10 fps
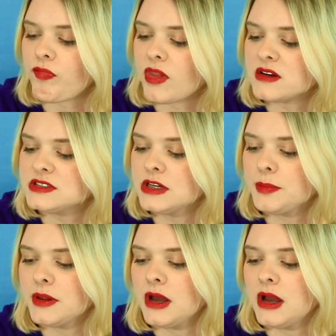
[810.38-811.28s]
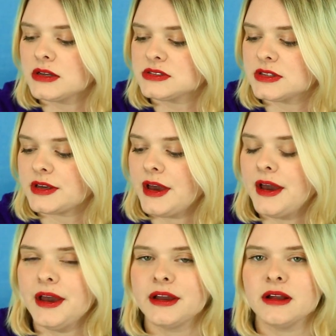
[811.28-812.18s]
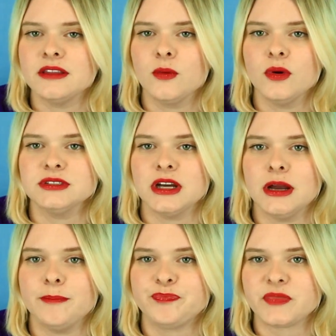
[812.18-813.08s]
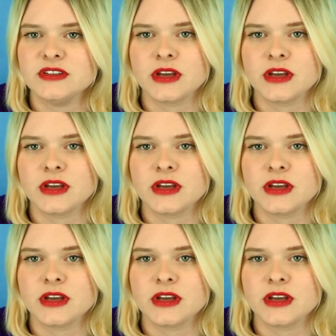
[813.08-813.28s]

Cineplex, the keg, and then one time he's like,